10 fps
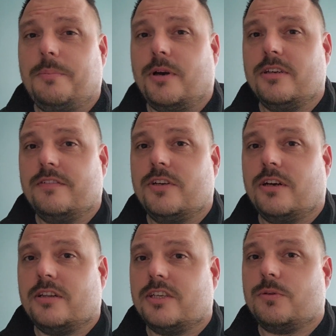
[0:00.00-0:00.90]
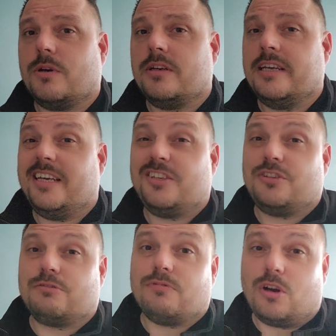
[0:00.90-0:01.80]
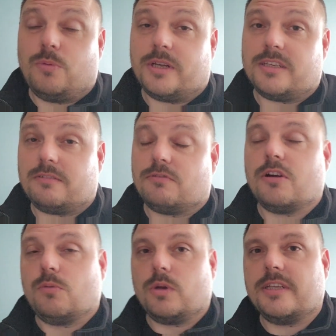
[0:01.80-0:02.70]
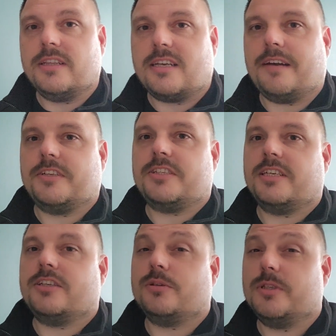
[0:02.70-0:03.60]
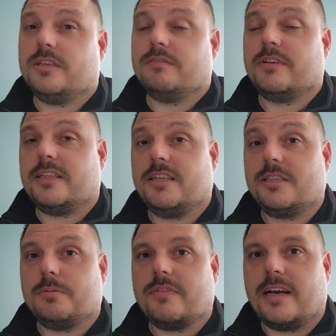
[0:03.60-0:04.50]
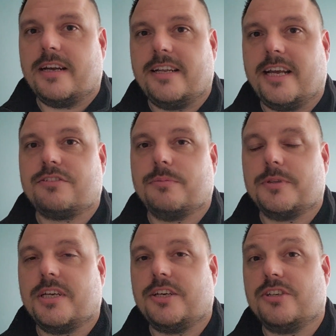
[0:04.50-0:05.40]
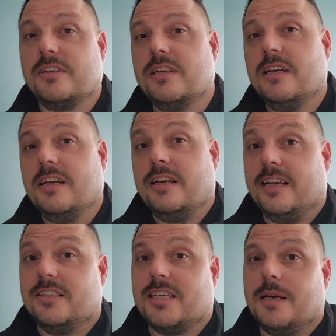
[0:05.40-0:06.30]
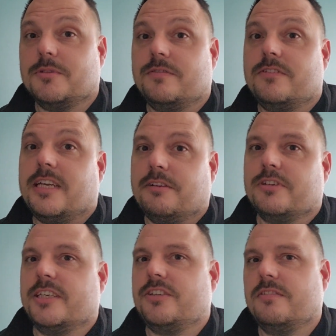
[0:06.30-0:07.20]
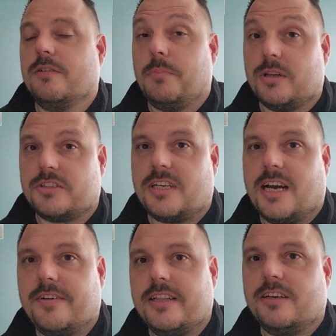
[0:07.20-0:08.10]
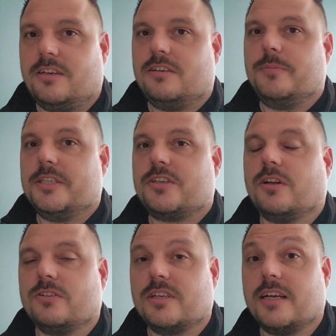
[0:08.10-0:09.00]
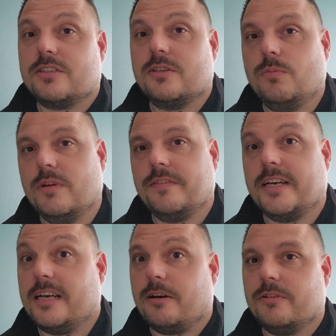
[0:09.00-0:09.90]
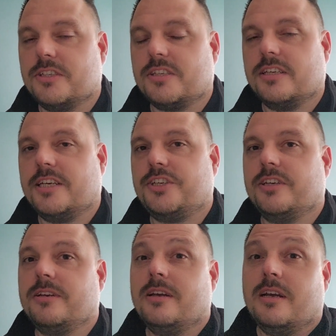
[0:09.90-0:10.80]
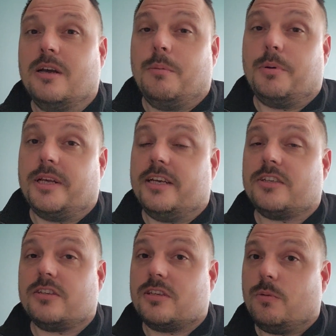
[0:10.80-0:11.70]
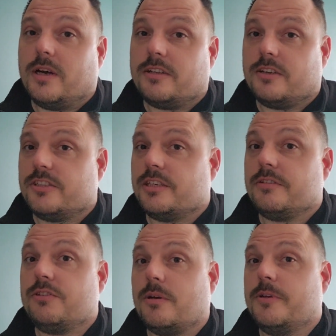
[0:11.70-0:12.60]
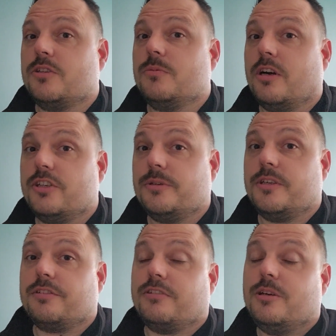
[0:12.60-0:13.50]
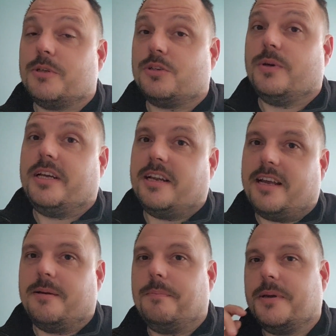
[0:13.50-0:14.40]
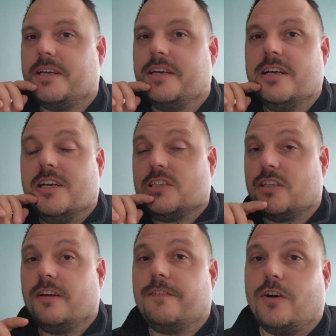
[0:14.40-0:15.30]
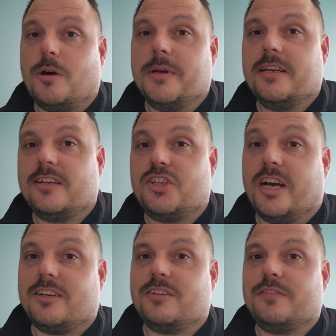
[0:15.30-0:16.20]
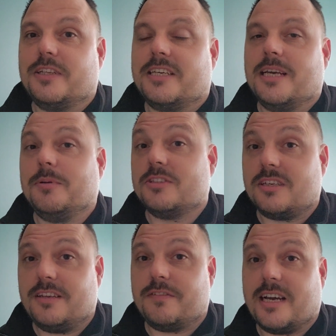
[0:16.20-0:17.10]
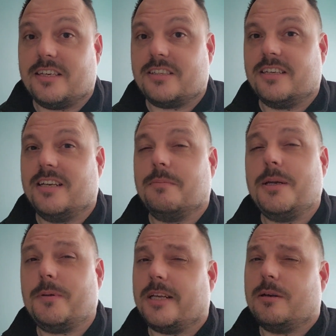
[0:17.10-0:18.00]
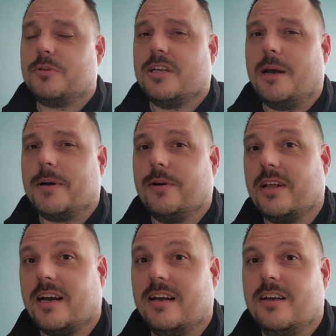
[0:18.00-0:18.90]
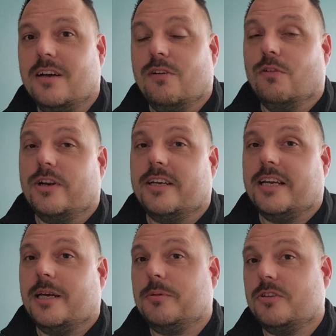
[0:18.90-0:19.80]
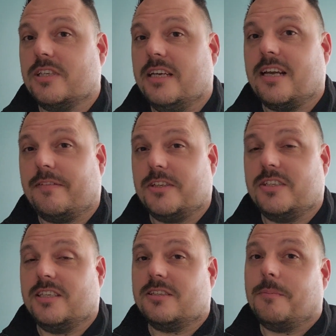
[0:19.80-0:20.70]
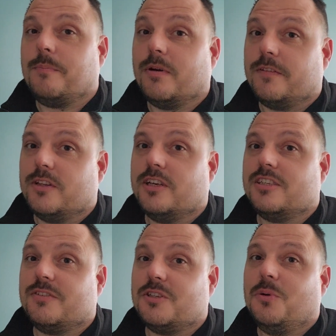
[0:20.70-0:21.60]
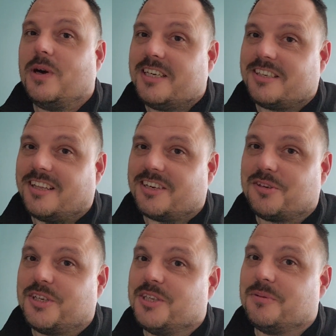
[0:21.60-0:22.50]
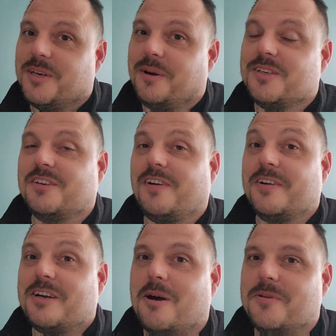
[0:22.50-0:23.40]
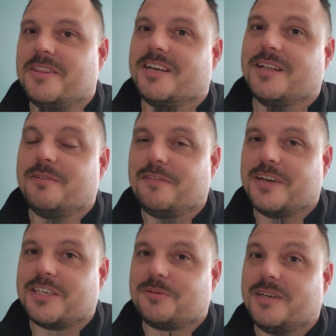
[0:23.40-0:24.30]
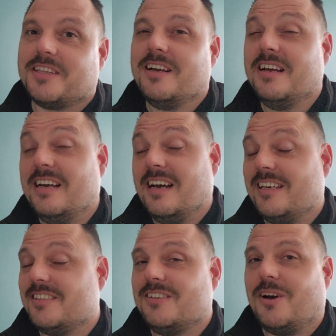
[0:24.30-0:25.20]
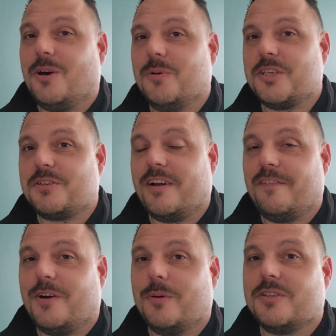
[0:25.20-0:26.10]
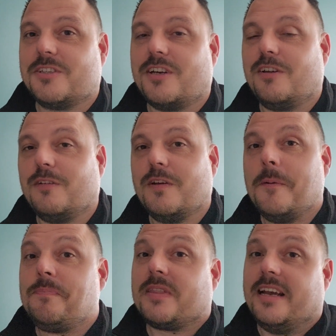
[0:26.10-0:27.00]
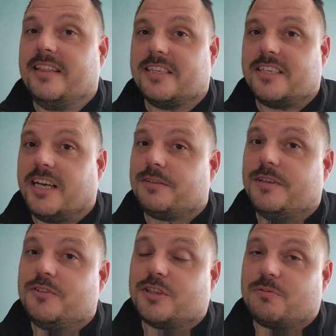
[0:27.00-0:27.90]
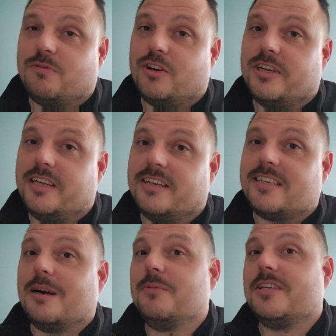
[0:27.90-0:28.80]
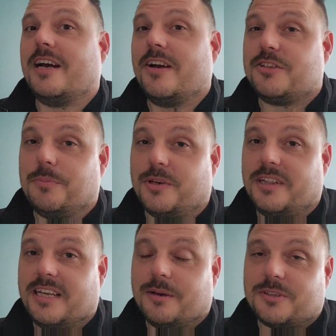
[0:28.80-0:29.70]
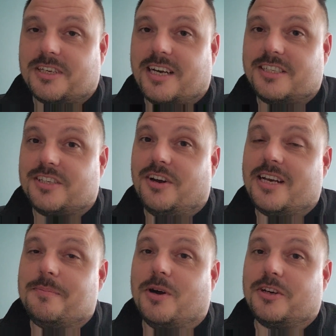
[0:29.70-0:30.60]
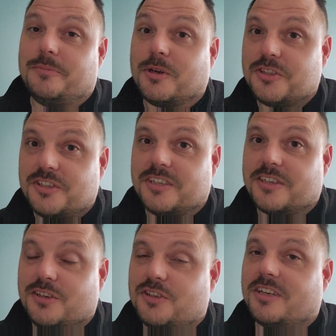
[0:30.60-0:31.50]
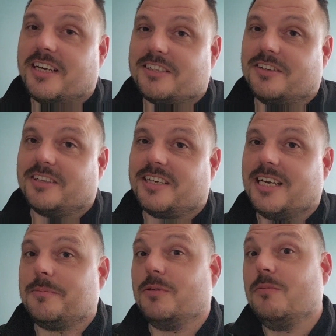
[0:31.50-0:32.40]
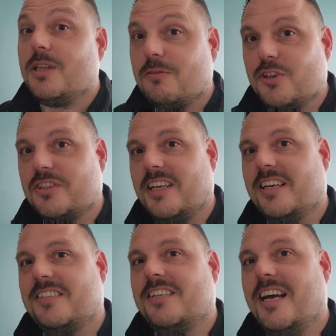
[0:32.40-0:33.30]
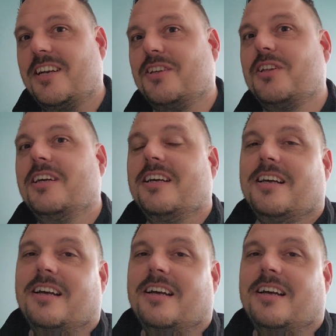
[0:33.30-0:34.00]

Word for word: Another point of note on this one, it is just rock wool, rock wool in the cavity, so we didn't really need to provide any extra protection in terms of degradation from polystyrene that could have come into contact with any outer insulation. But it is also worth considering dropping some conduit through between A and B, so you're forming a channel for the cable to live nicely in. People get upset about that, running cables in cavities. But for those of us who work as electricians, we know it's a very common thing that we're faced with, and it's not always straightforward to solve. In this case, we've just run in a downward direction point at the outside, so any moisture that could collect on the cable will run to the external